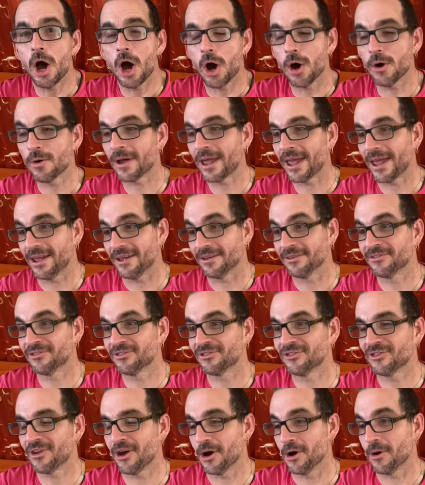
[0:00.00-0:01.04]
Okay,
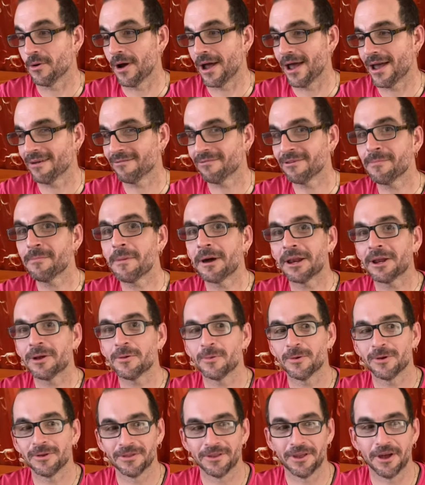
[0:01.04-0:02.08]
so
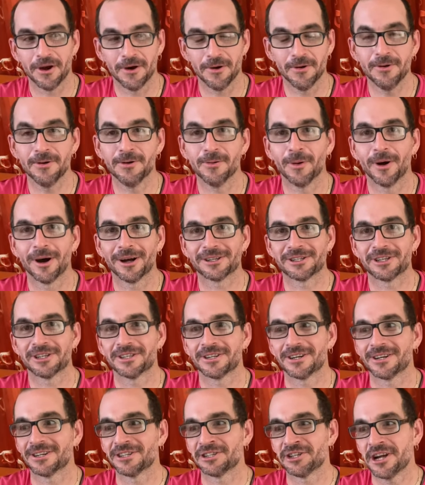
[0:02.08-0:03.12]
everybody will know who
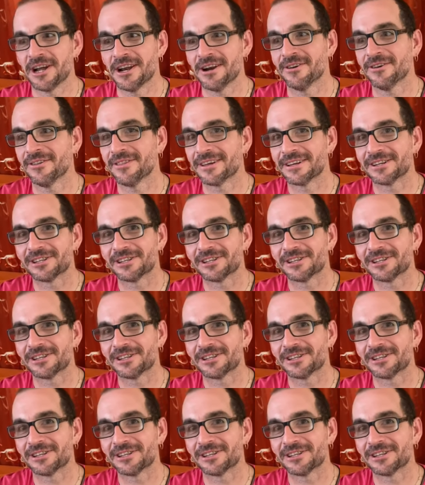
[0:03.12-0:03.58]
watches our channel